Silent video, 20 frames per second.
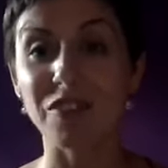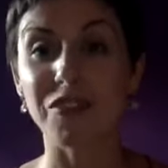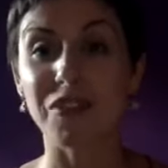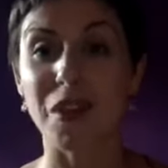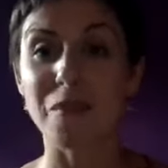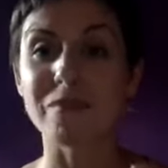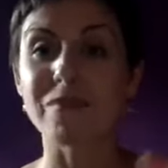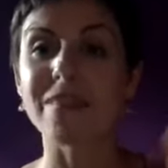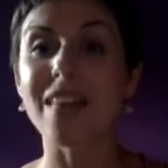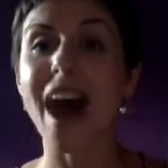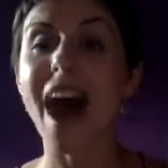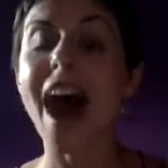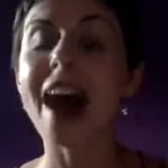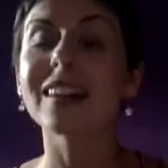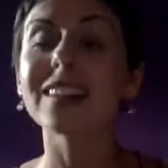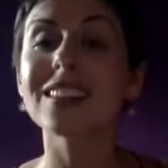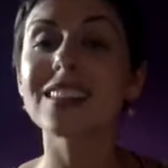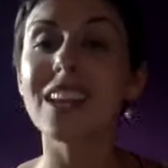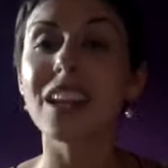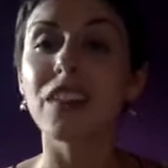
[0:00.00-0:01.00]
And from
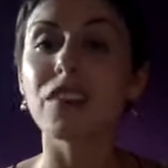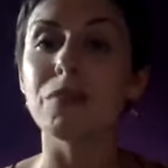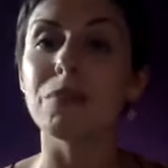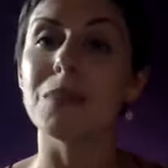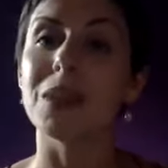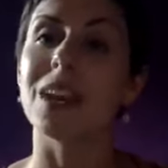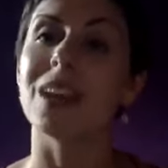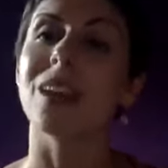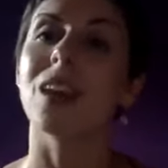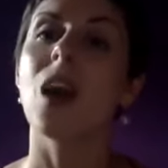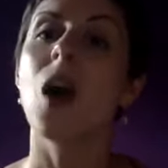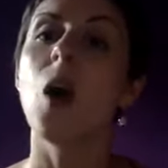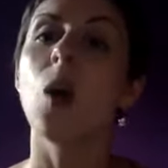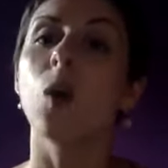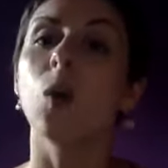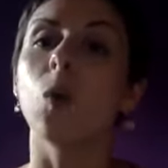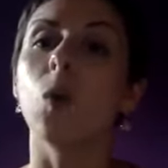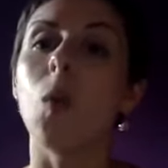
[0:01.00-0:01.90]
that state of being,